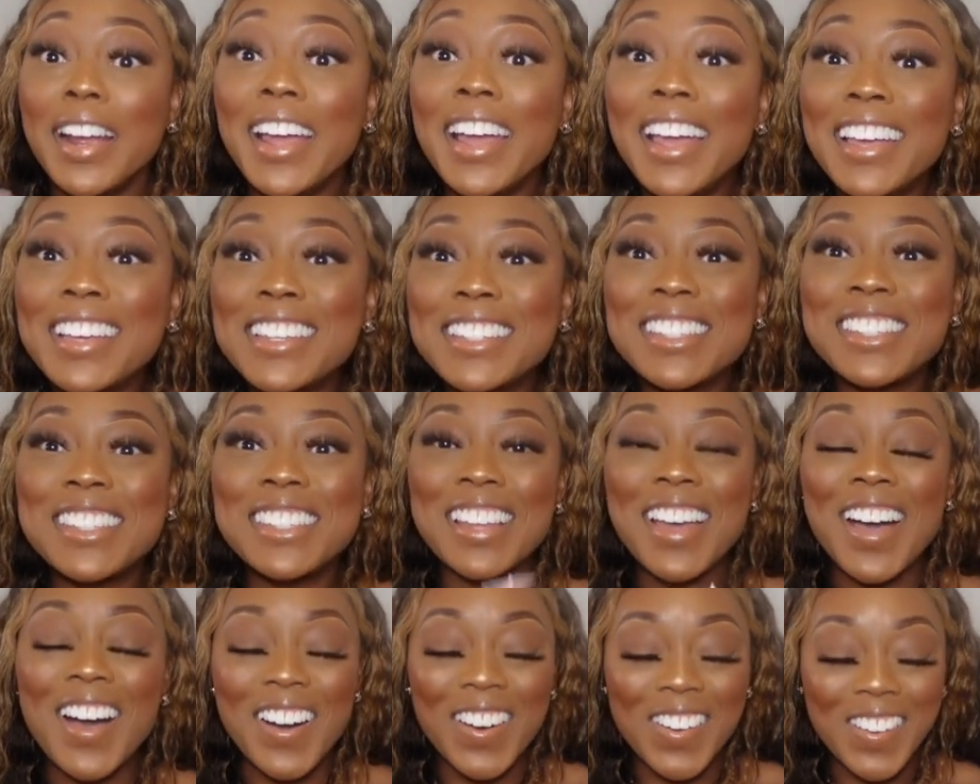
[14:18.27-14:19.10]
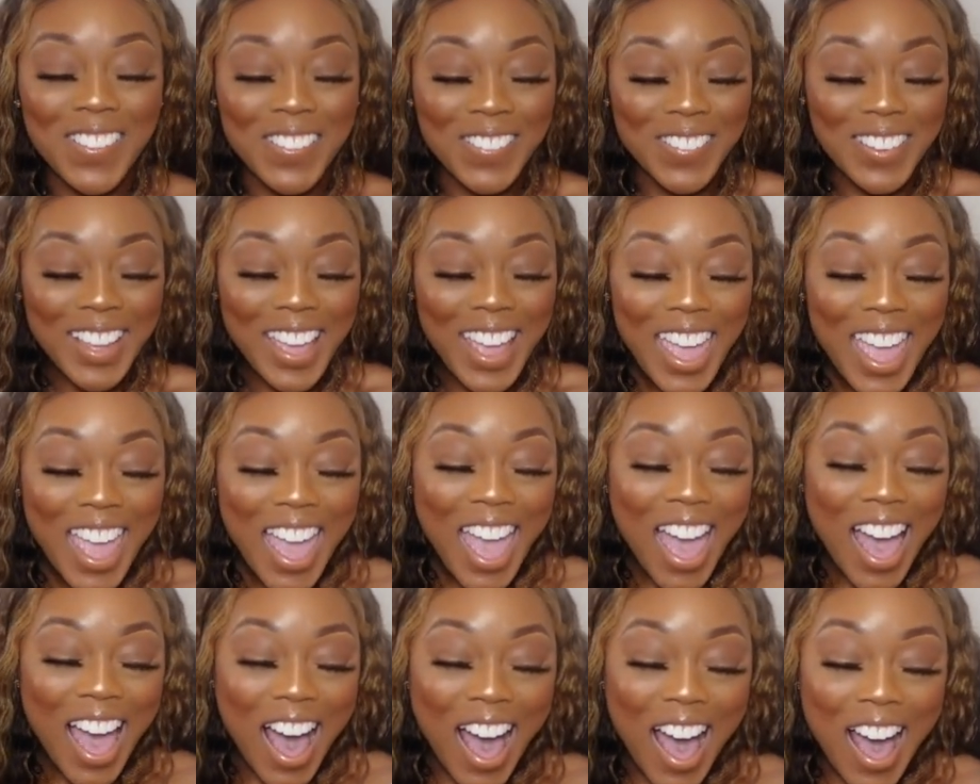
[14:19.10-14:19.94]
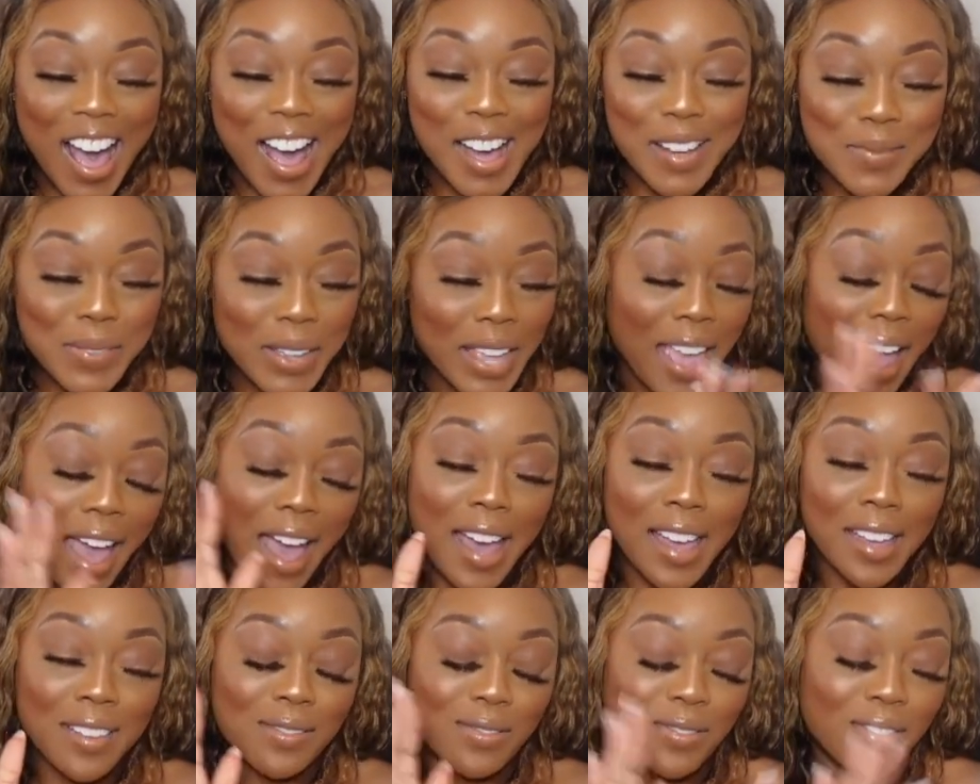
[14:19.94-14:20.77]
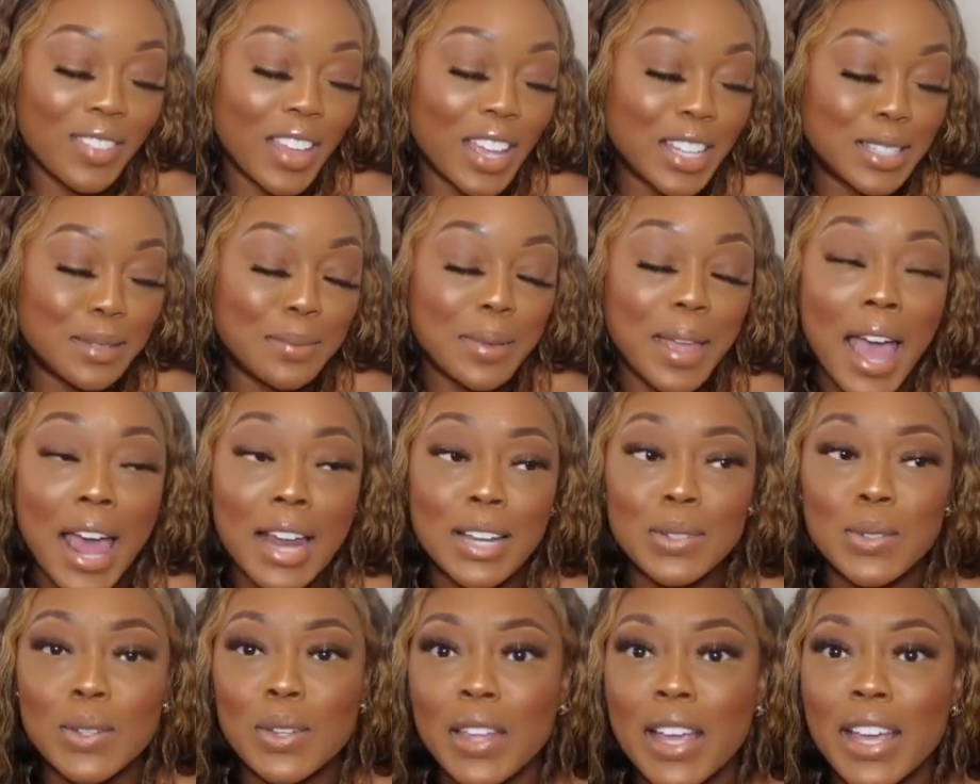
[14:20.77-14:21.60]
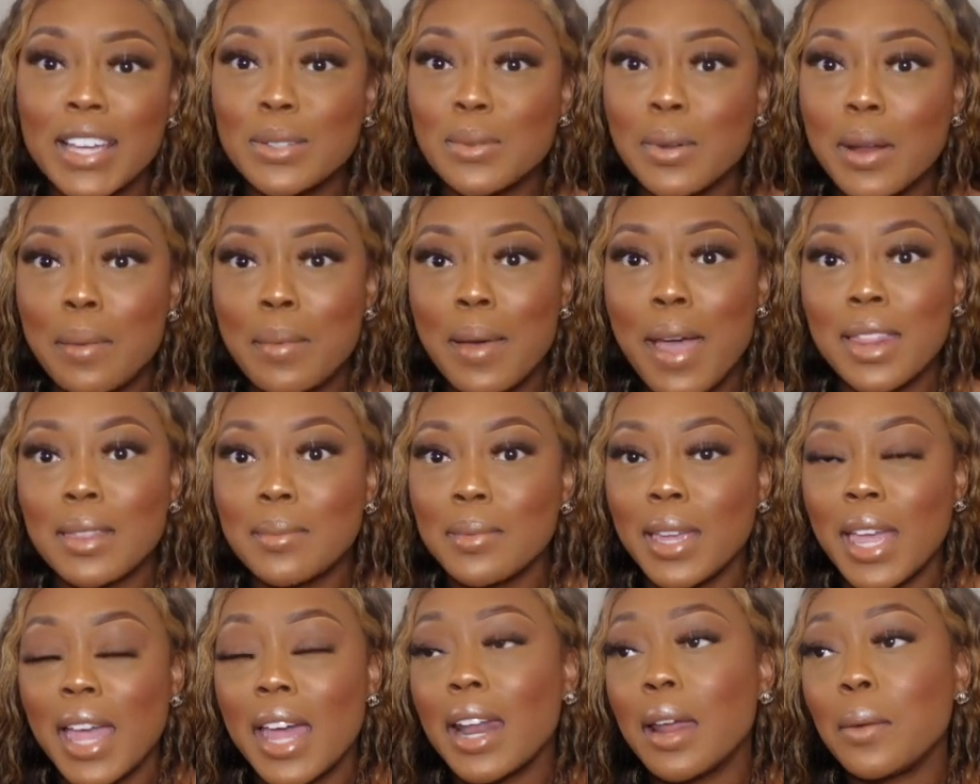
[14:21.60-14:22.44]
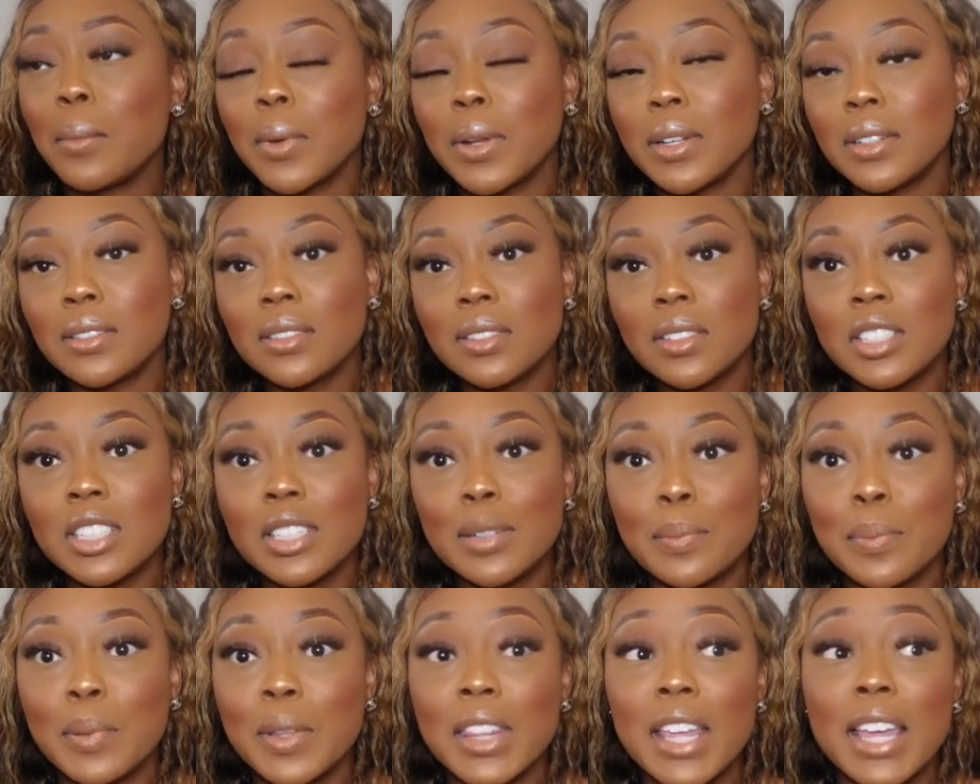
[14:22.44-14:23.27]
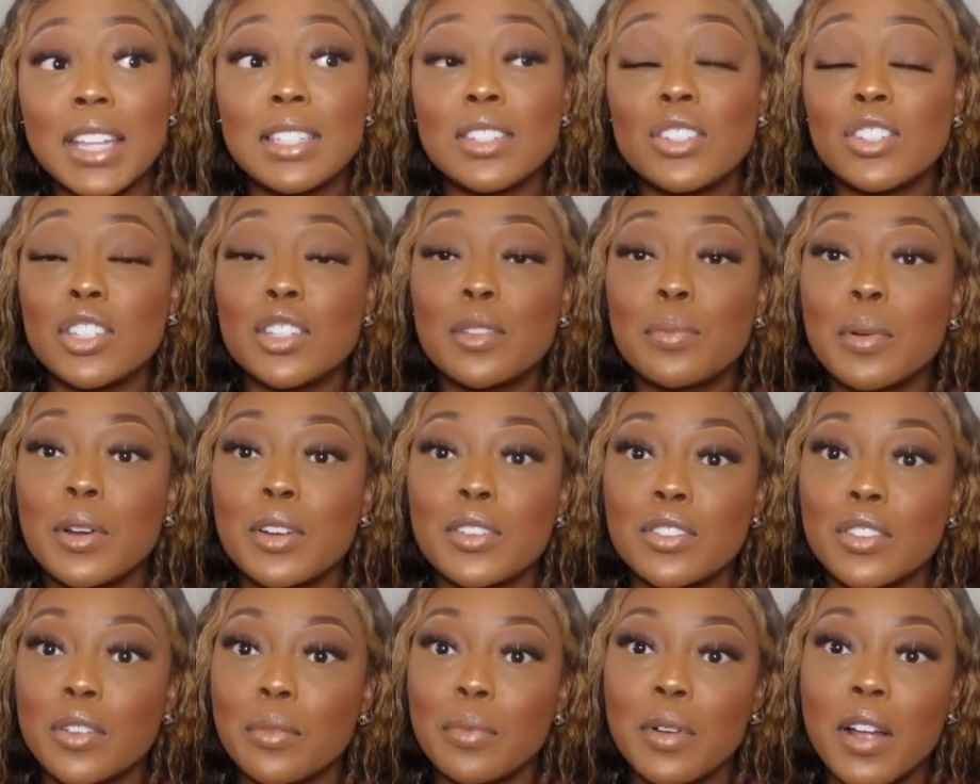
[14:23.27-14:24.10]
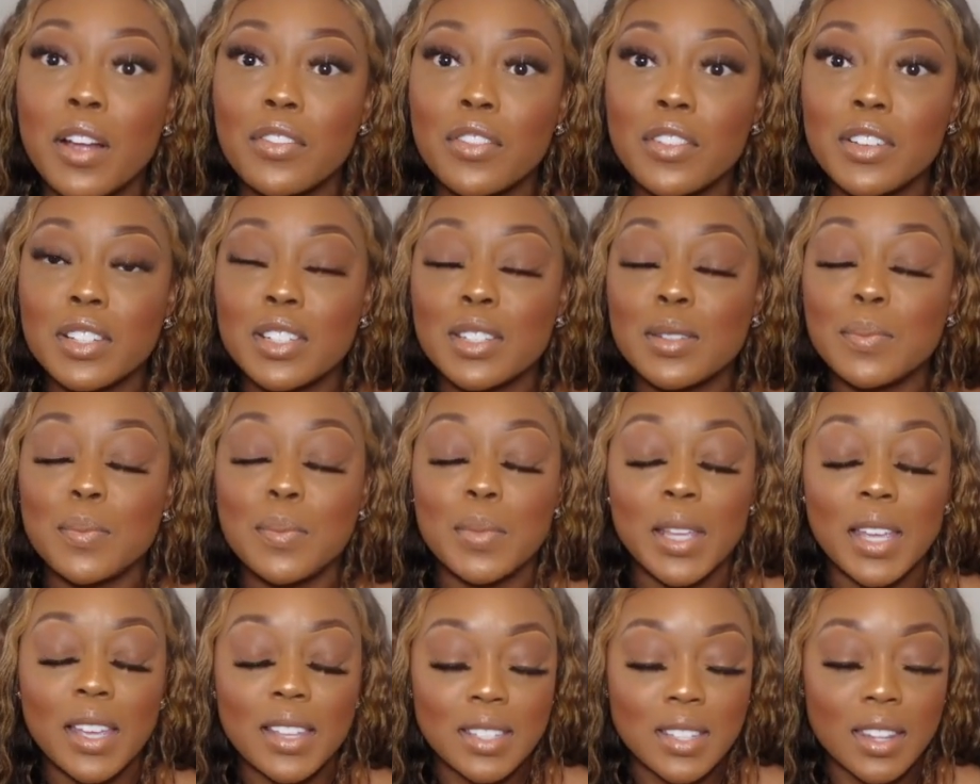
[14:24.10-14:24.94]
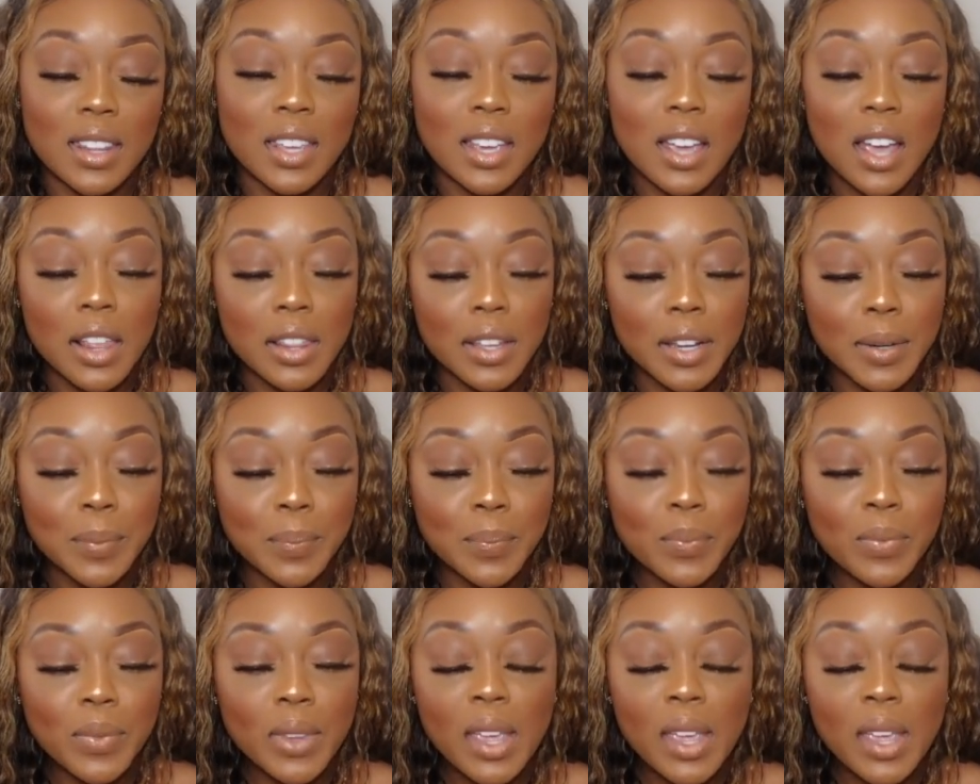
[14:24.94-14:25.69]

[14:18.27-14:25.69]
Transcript: So, but yeah, I like to be honest with you guys. Would I buy them again? I wouldn't. But that's just a personal preference because of the color.